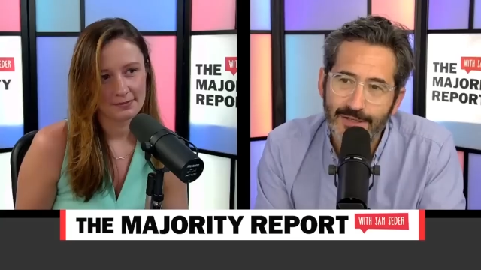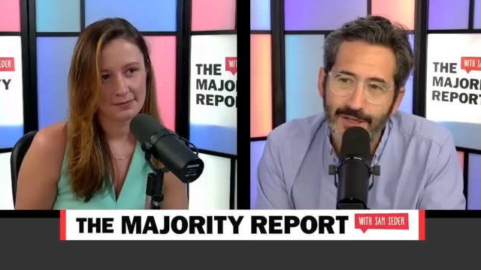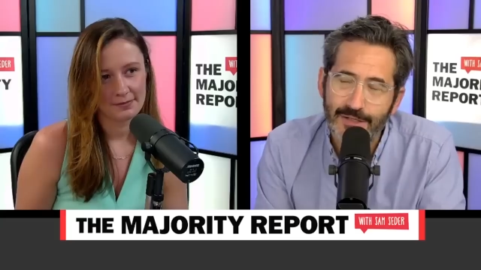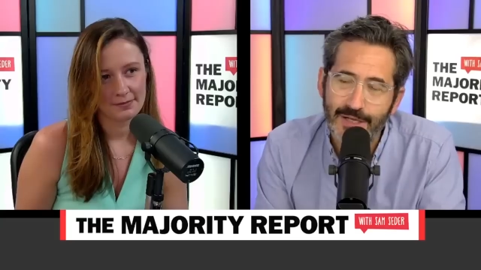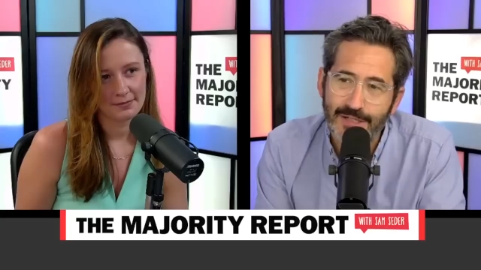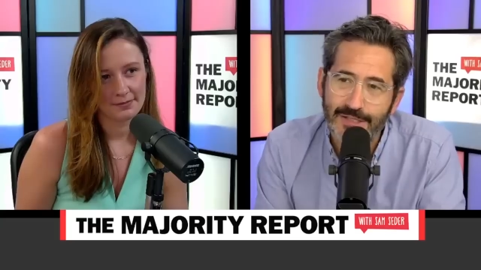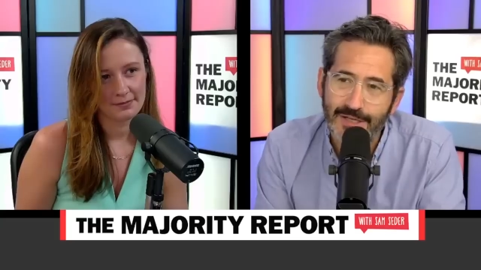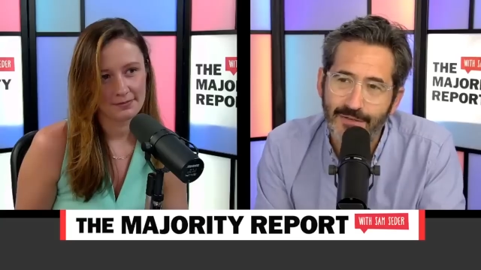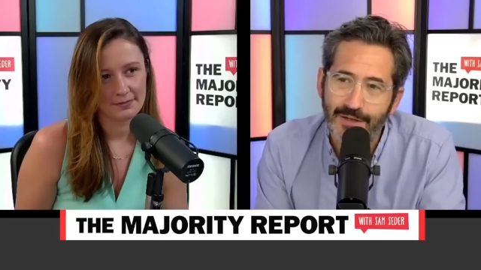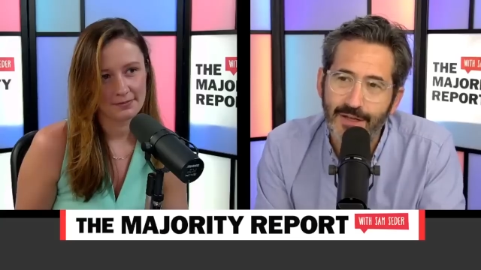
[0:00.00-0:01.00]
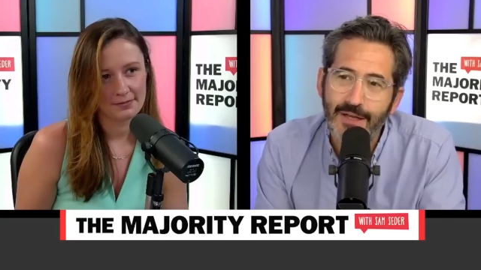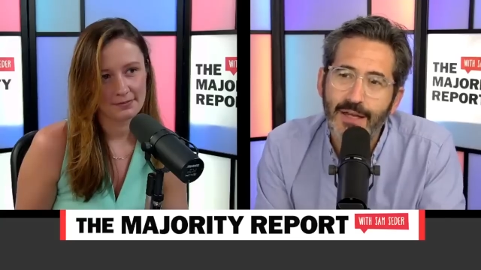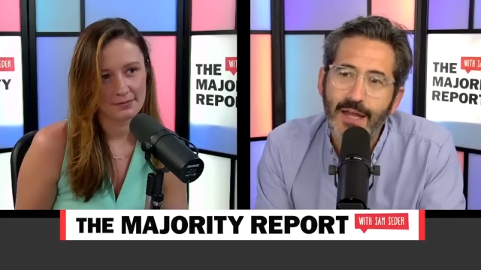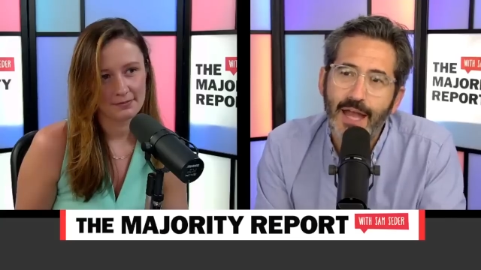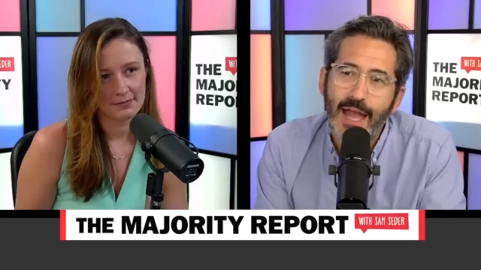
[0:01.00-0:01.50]
Speaker 1: uh, Jason Selvig
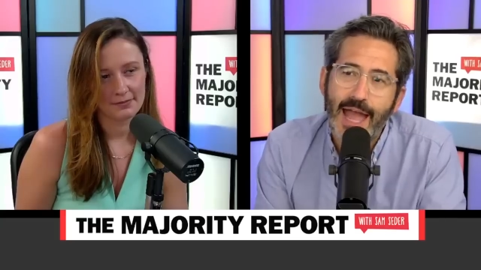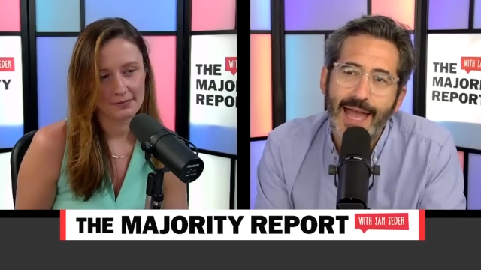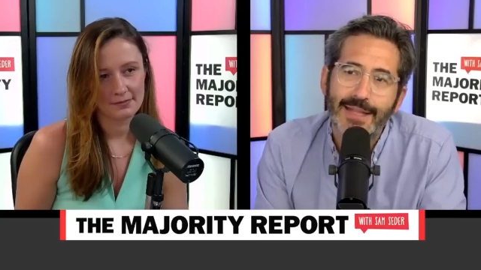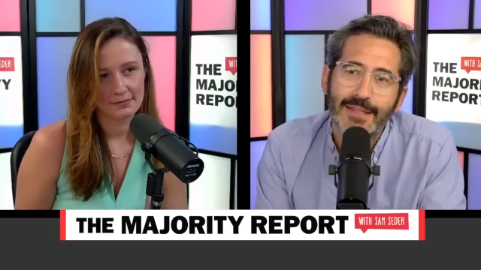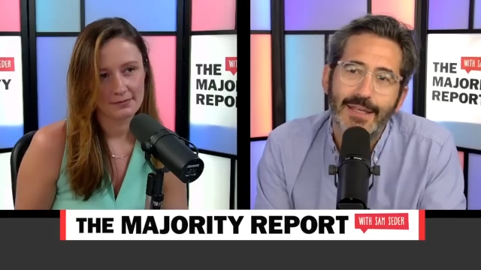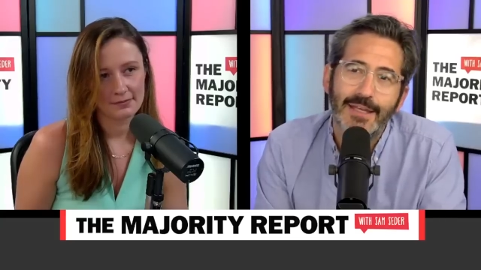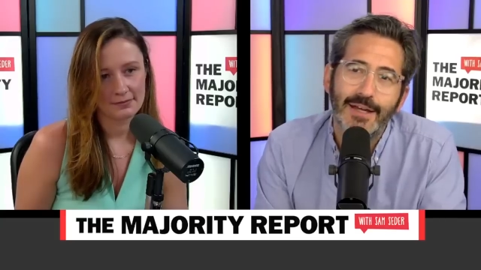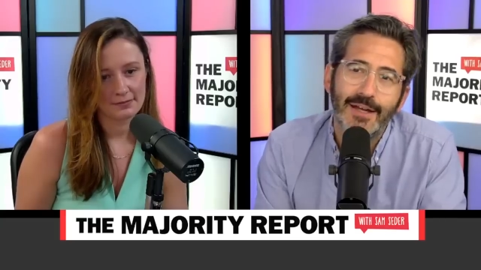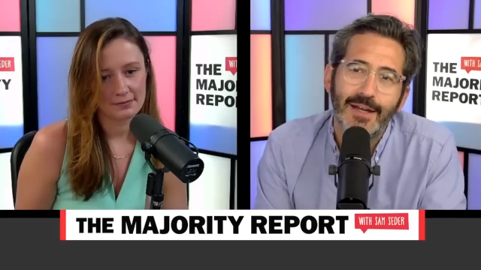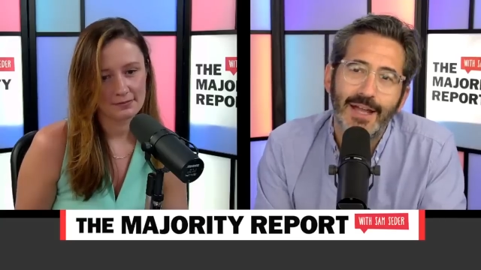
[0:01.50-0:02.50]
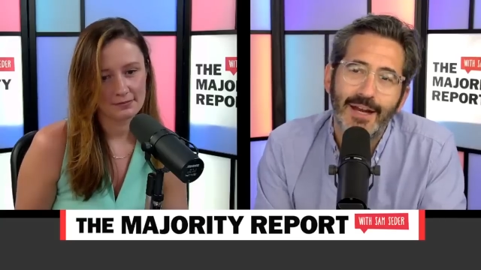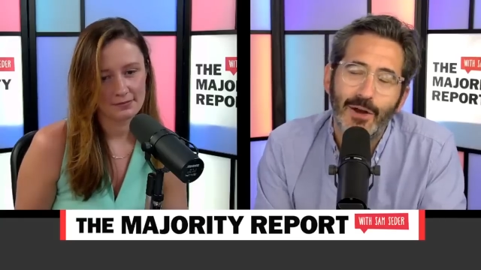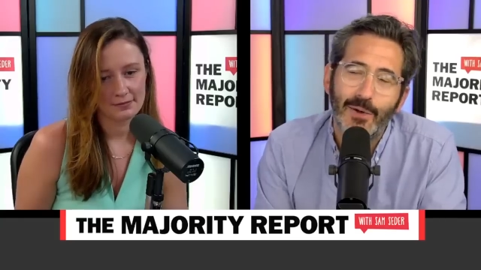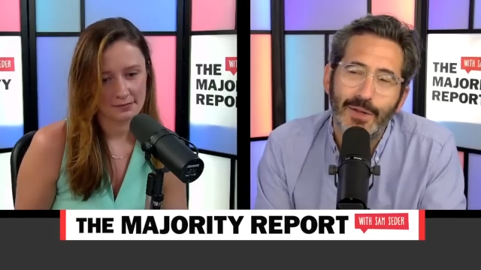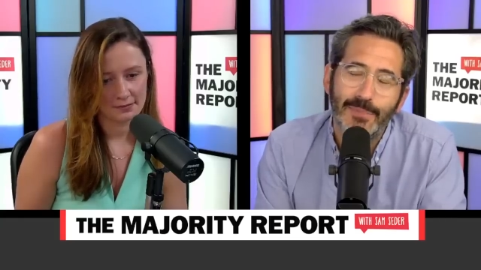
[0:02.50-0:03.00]
at the uh,
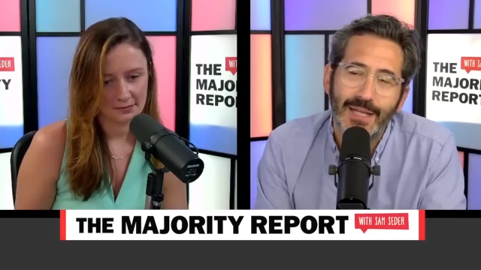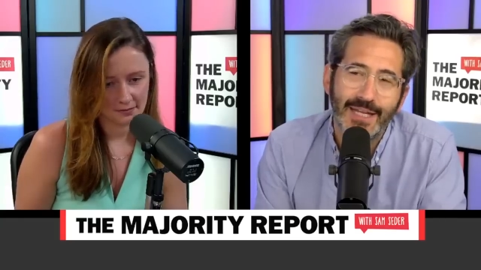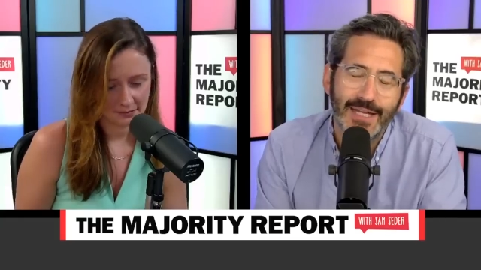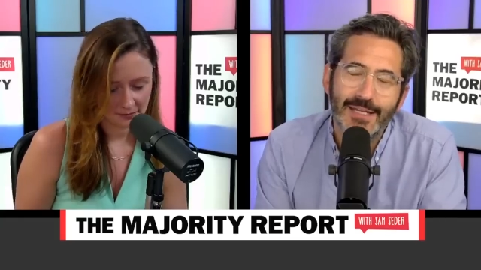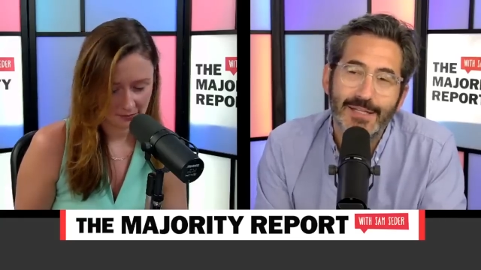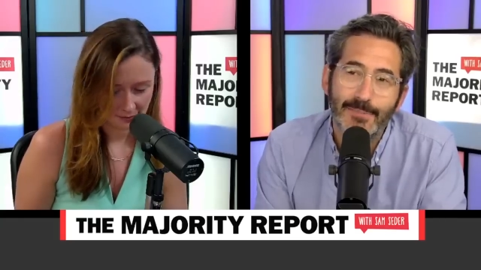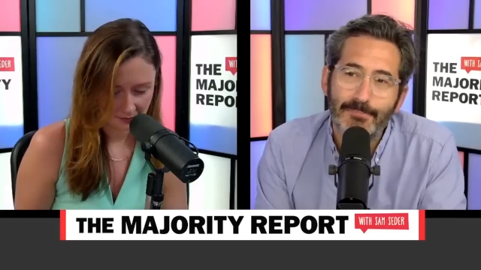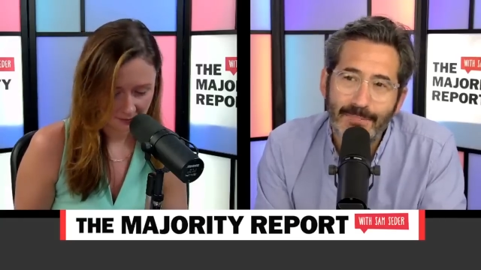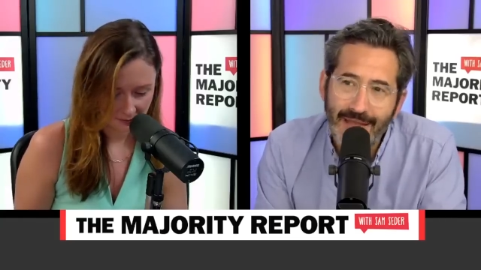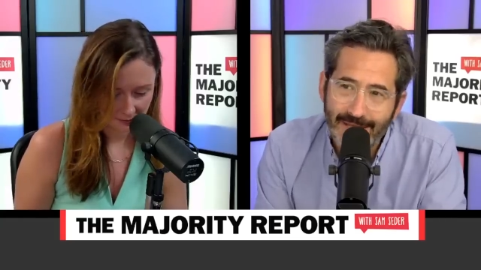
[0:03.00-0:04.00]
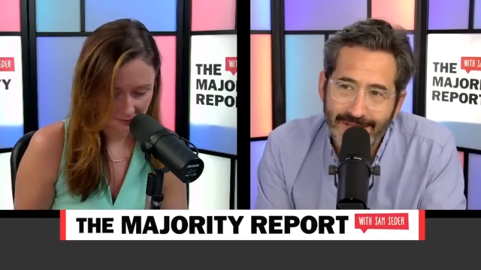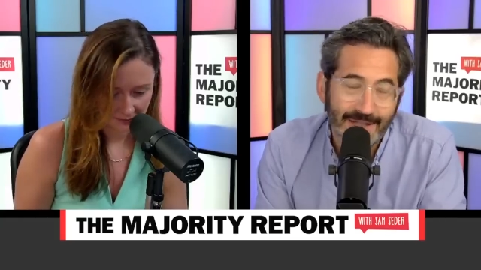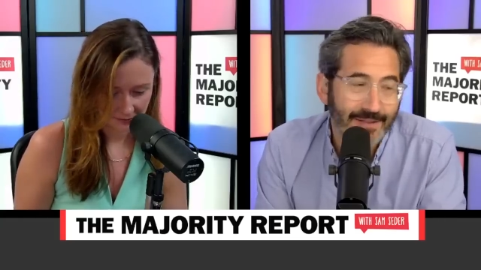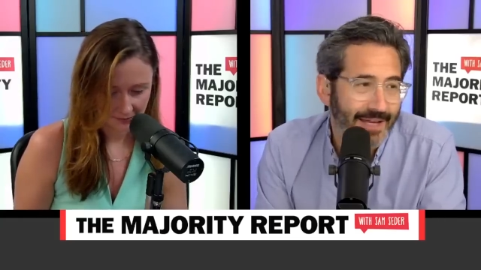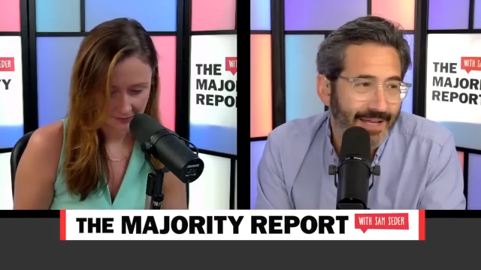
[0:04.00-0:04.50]
NRA meeting. It is amazing
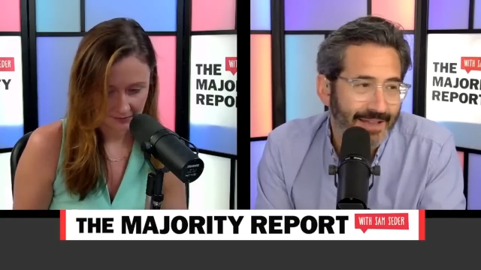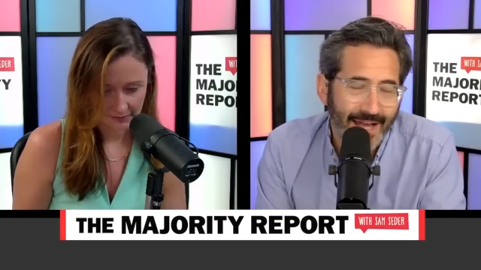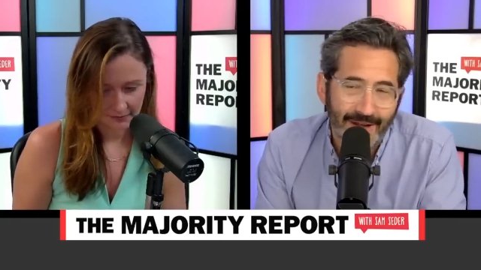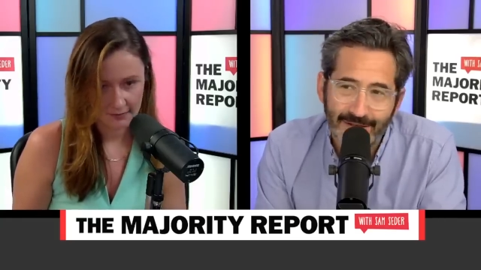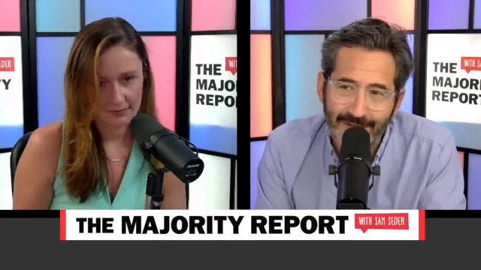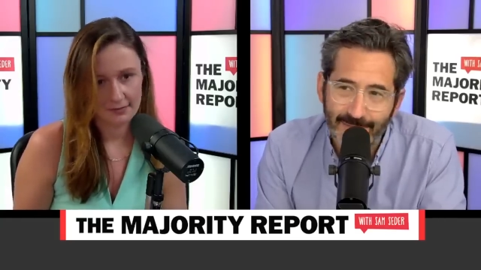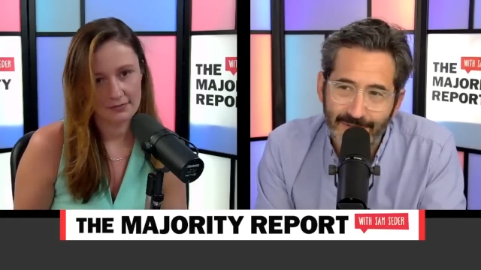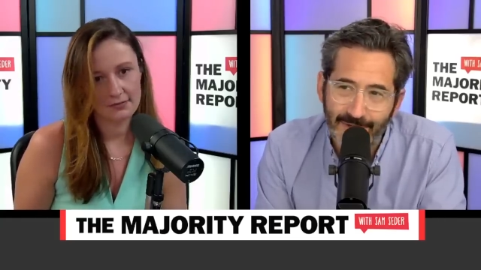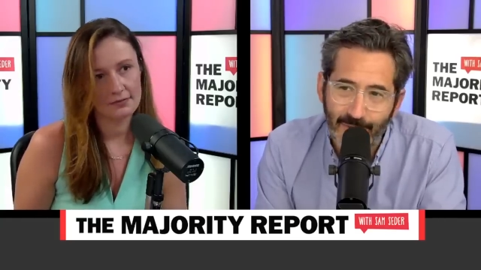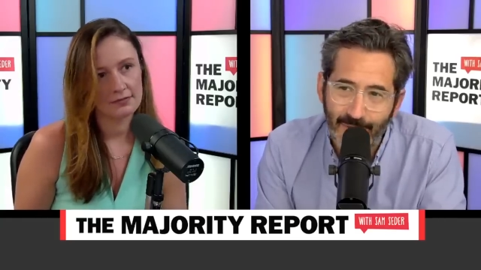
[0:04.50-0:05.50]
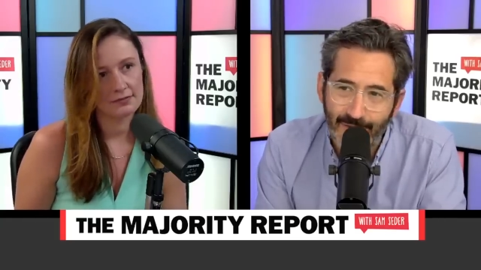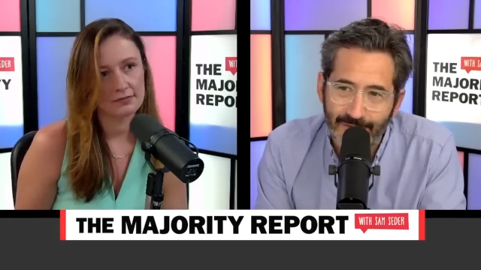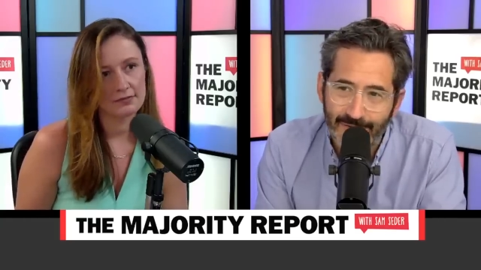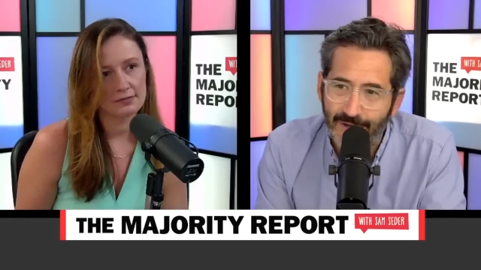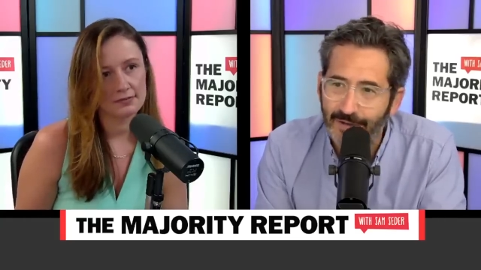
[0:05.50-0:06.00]
they allowed him to go on this
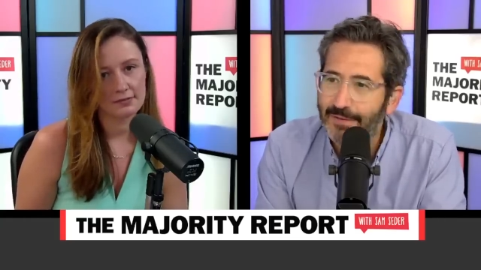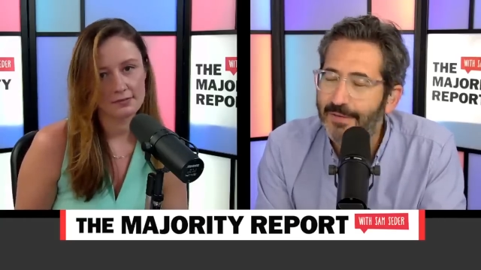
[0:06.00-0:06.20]
long.